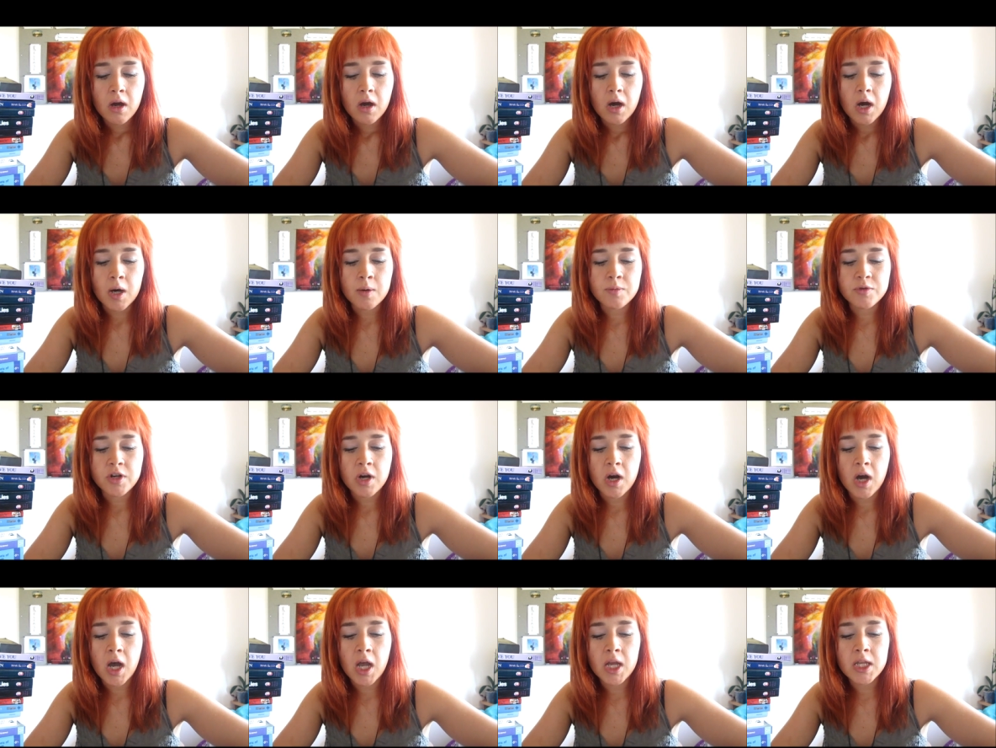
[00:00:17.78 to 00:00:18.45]
I would
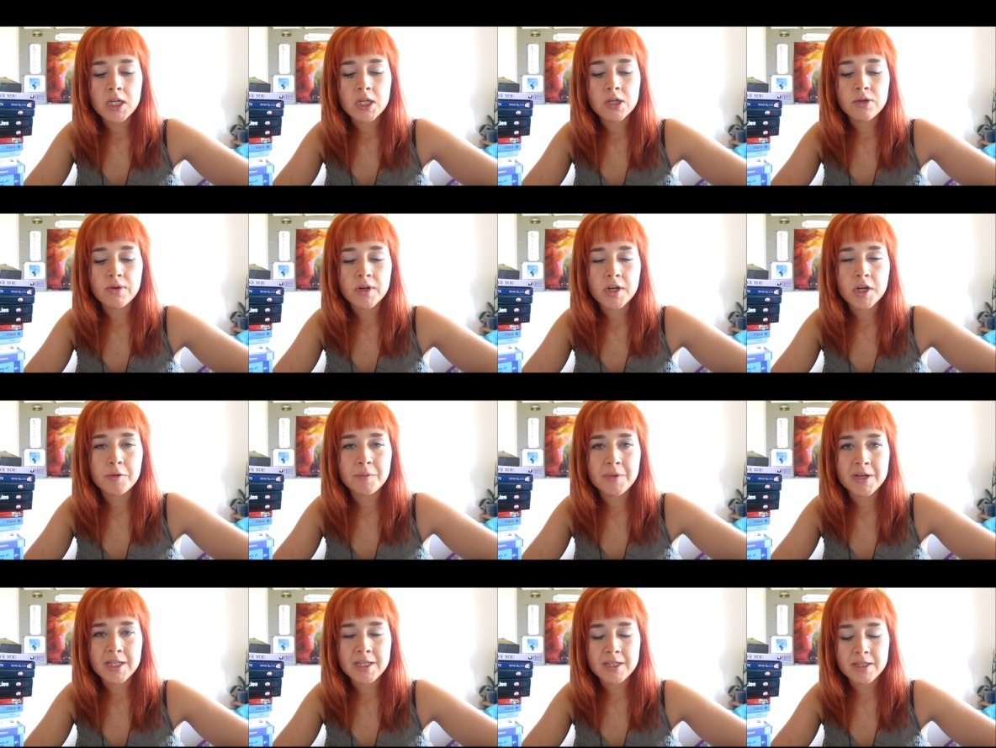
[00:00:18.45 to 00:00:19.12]
highly
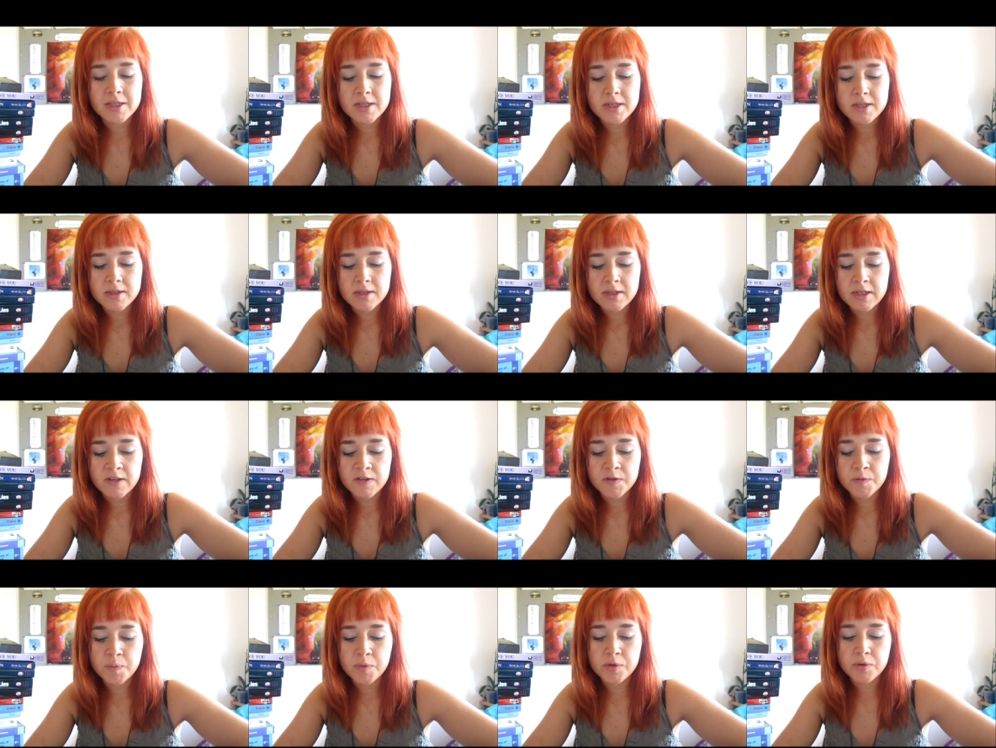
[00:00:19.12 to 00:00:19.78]
recommend
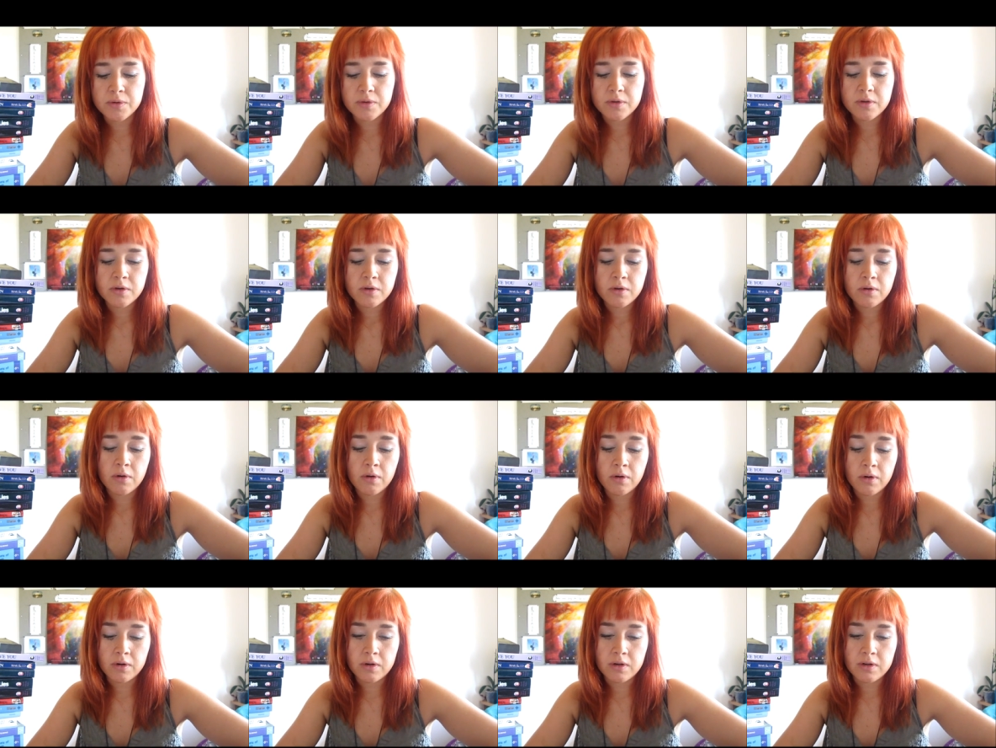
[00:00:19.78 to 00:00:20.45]
this book
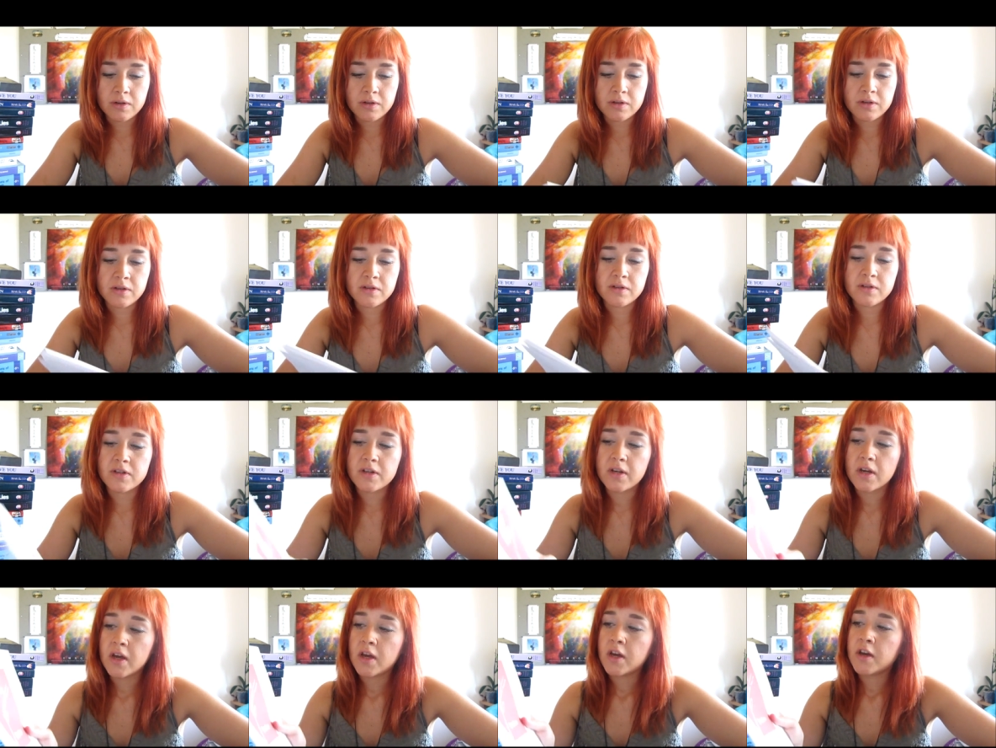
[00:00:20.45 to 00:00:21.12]

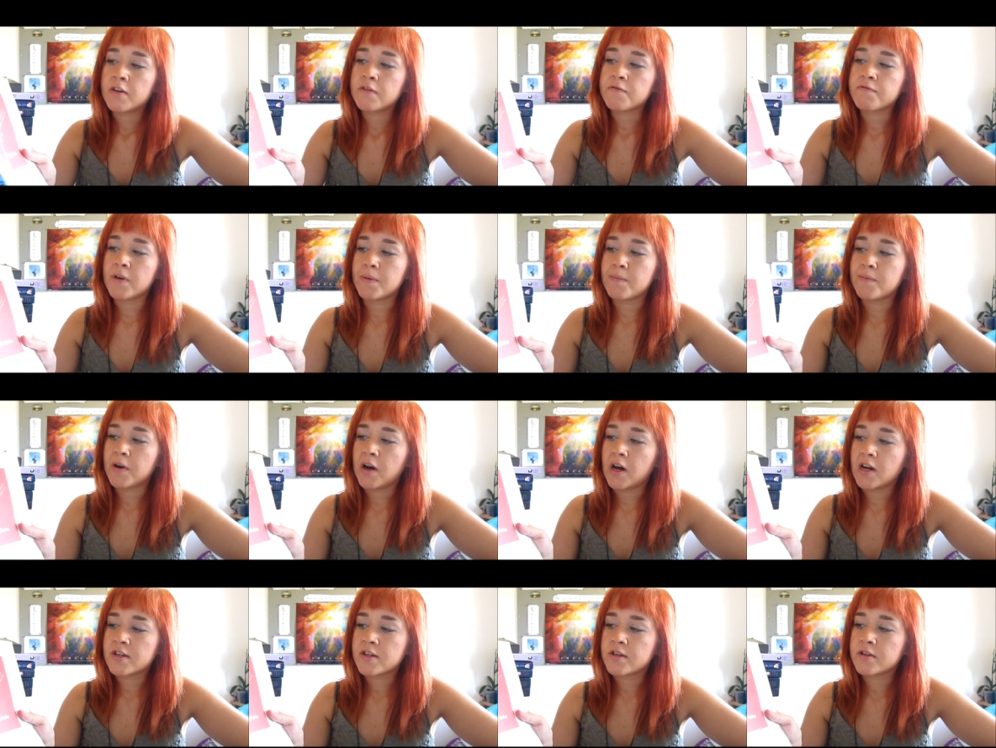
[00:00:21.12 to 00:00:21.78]
called
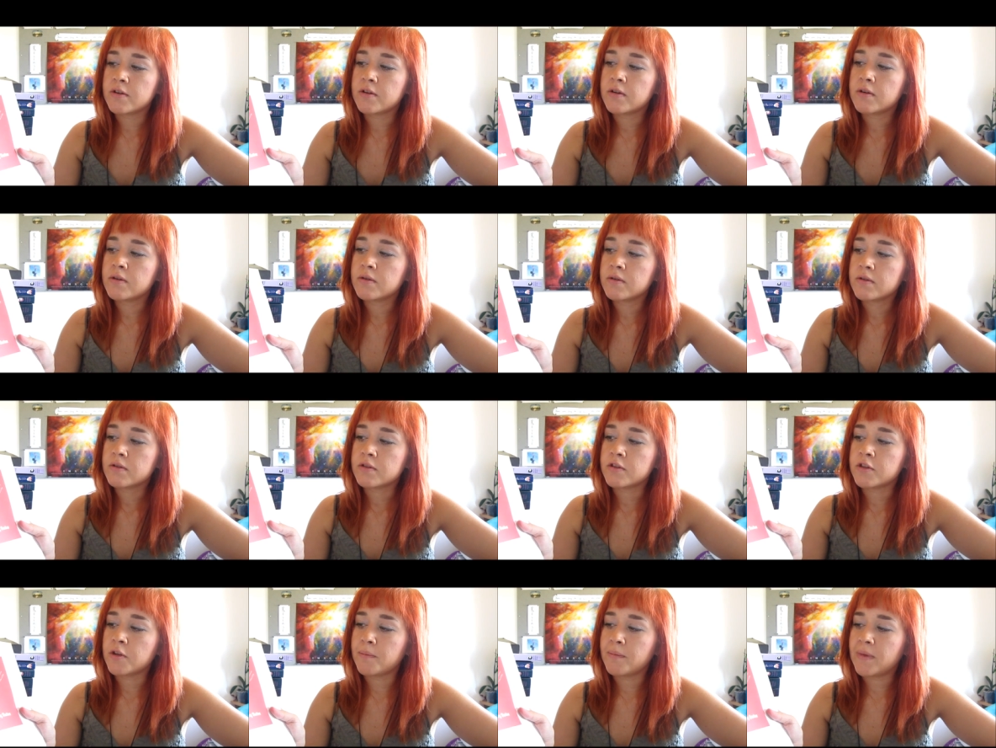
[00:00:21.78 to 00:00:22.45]
Frabato
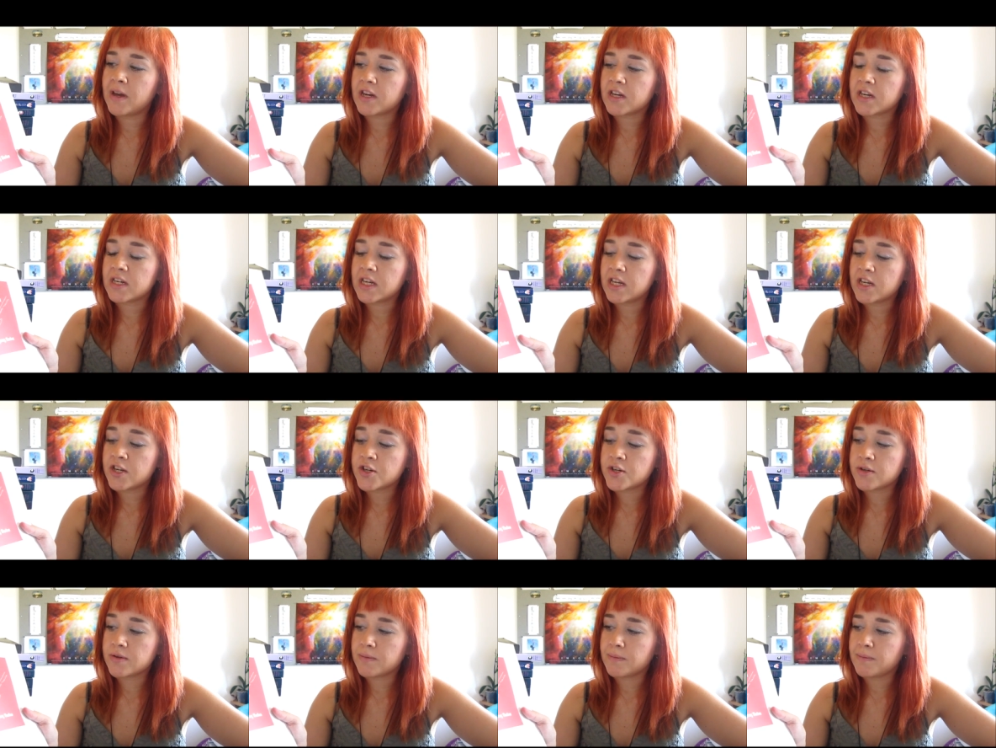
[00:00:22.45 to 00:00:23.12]
the
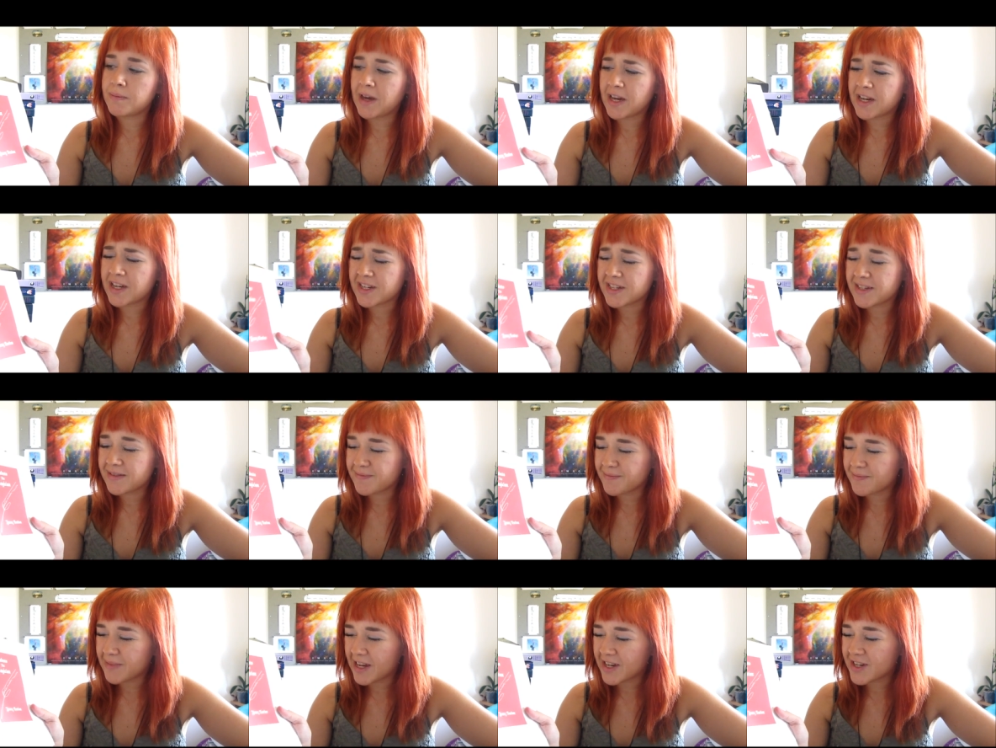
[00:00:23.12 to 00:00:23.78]
Magnish Mag
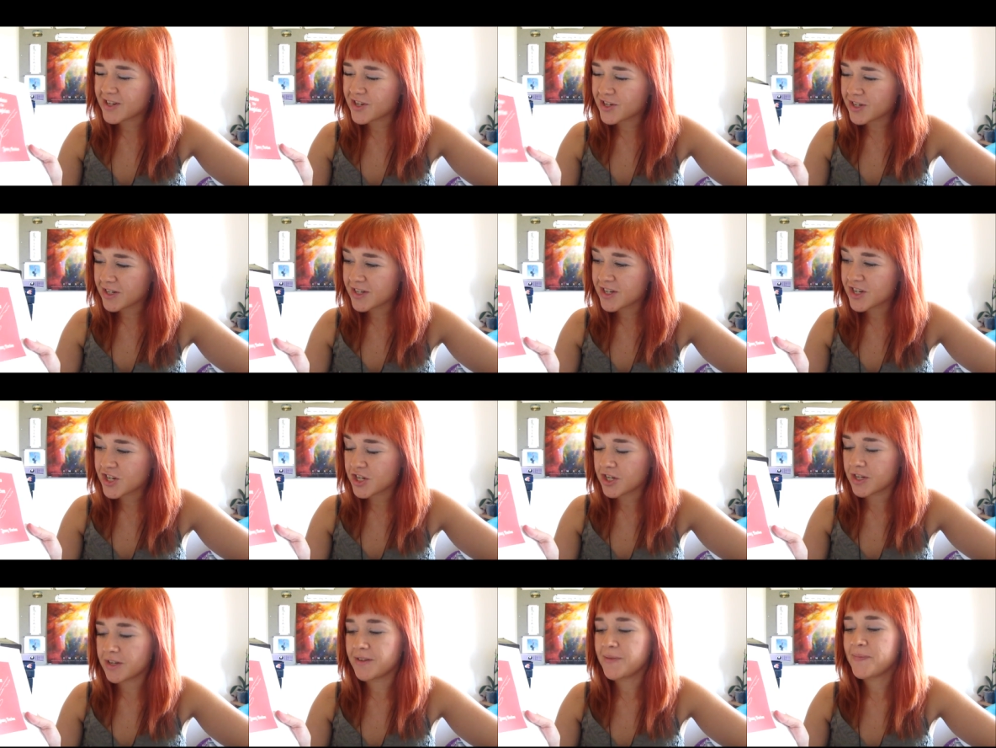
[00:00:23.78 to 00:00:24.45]

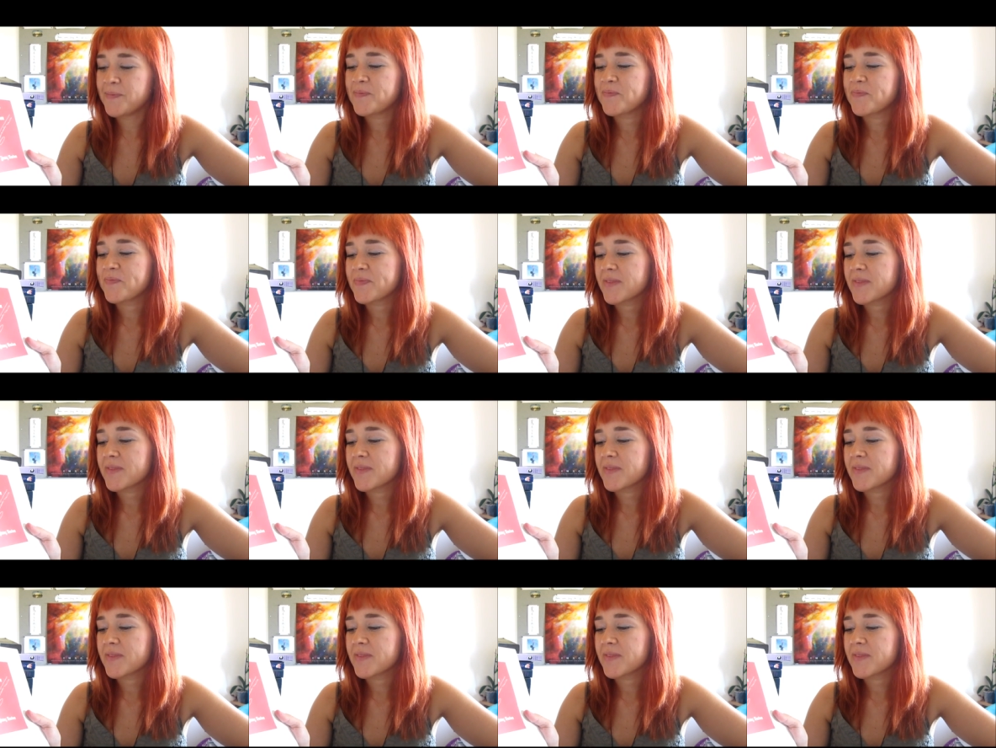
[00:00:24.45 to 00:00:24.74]
Magician